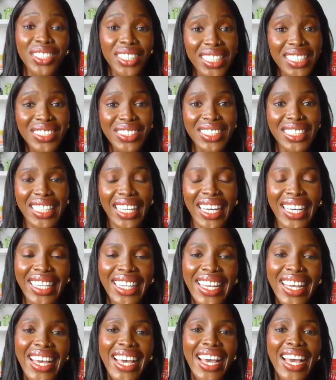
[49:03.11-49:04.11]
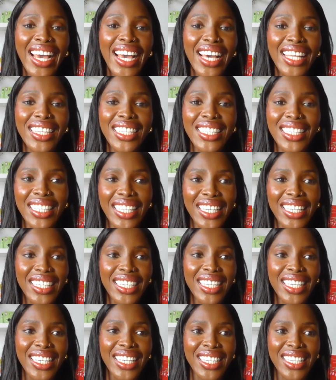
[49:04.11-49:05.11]
It is online. And the
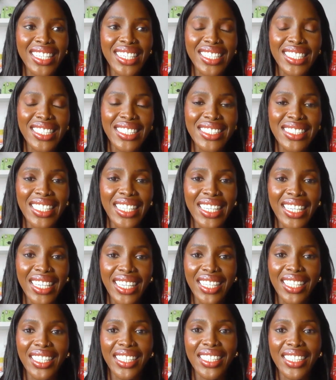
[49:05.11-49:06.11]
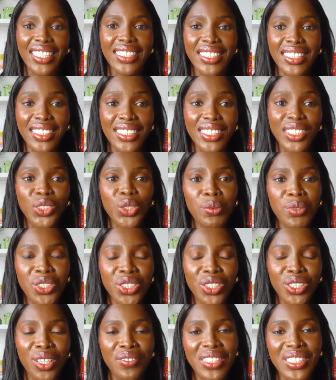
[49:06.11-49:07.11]
link is in the
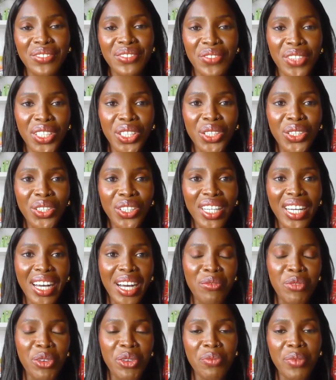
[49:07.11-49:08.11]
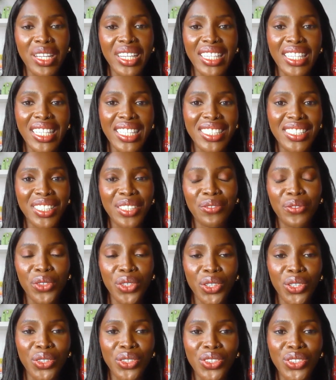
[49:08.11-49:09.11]
description of this video. We've made it easier for
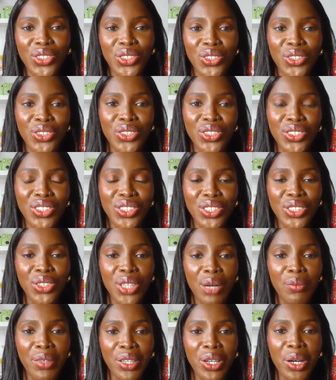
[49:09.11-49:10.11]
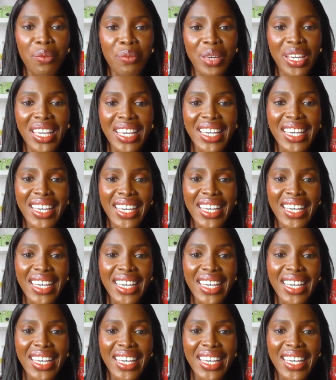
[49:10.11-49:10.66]
you to grab a copy.